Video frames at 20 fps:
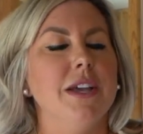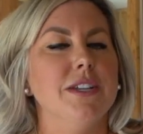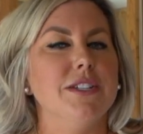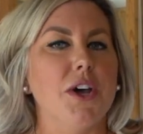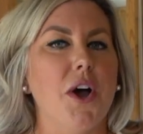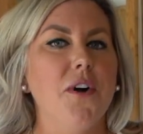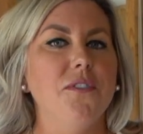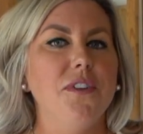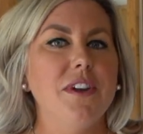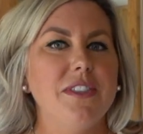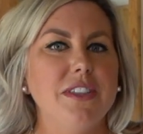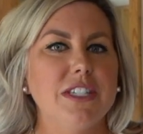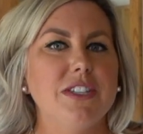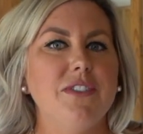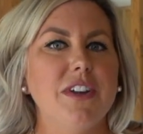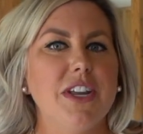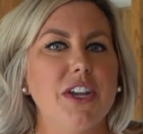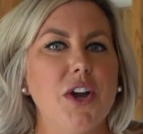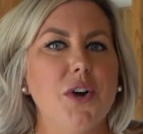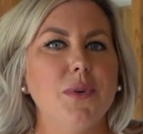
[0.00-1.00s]
So hopefully this
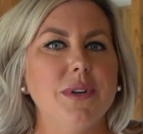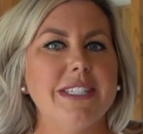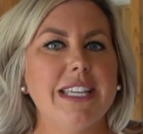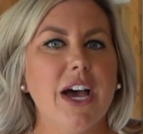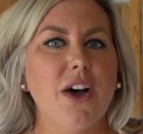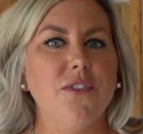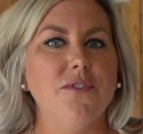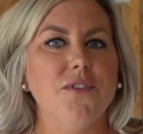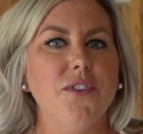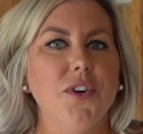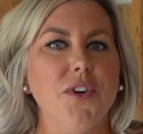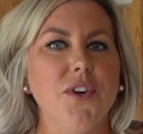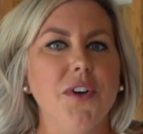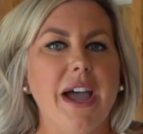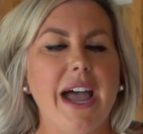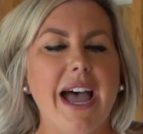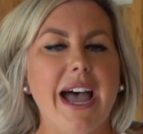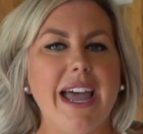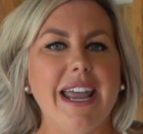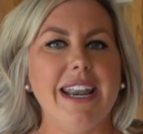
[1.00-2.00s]
video was helpful
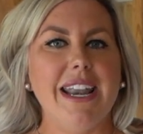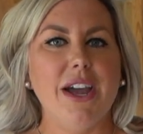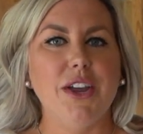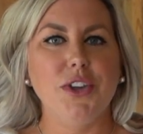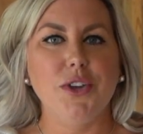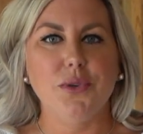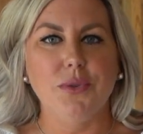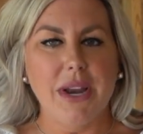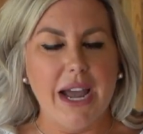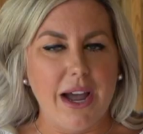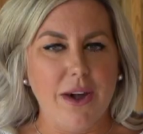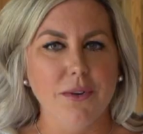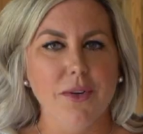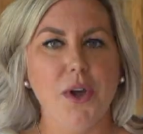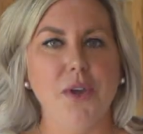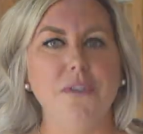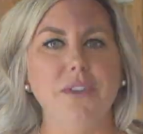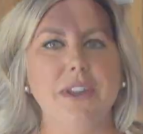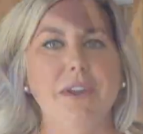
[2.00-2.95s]
and you now know the